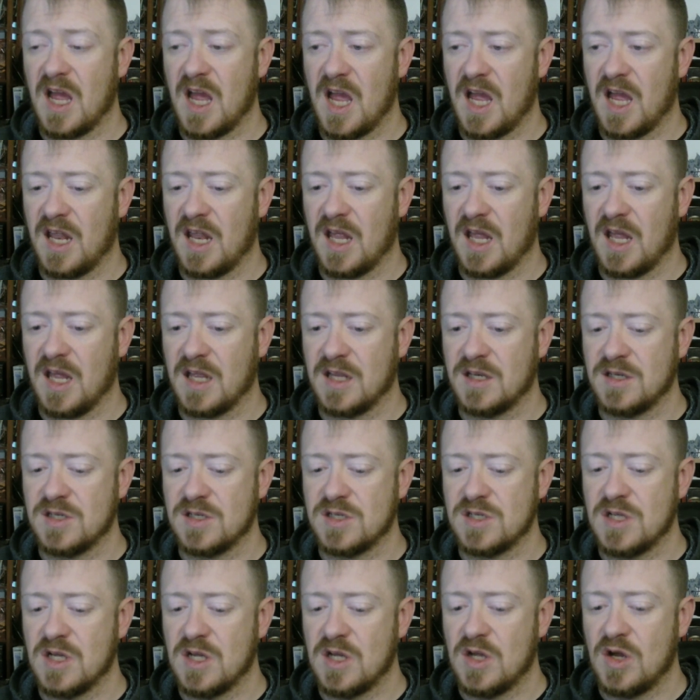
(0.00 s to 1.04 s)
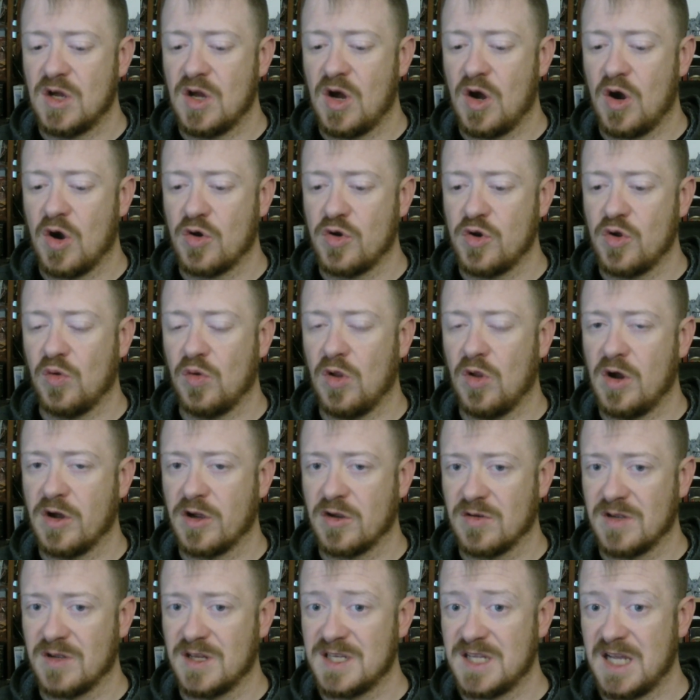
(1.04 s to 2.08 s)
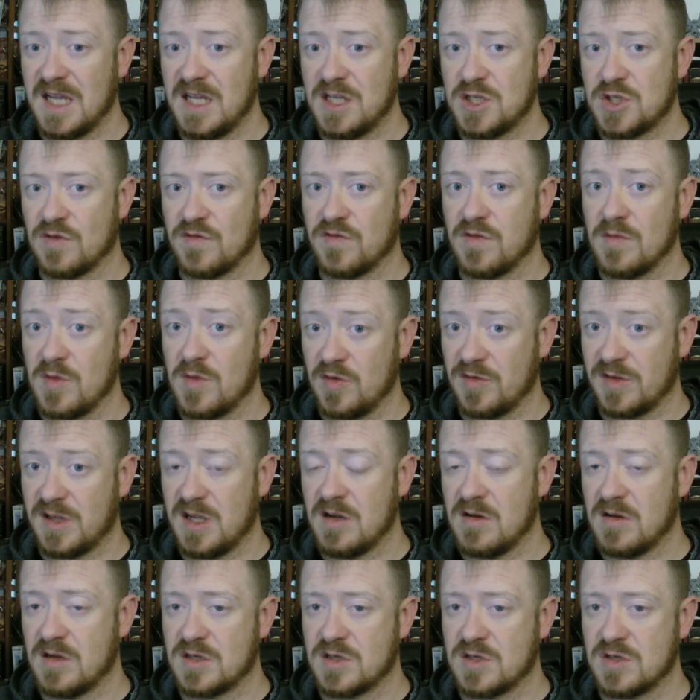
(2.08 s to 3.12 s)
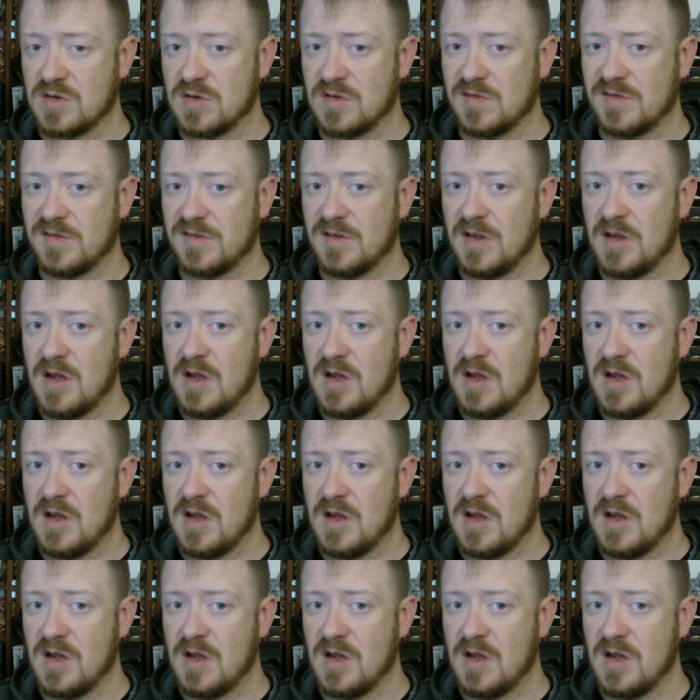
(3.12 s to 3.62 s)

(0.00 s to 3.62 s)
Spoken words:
and are no longer in danger from those characters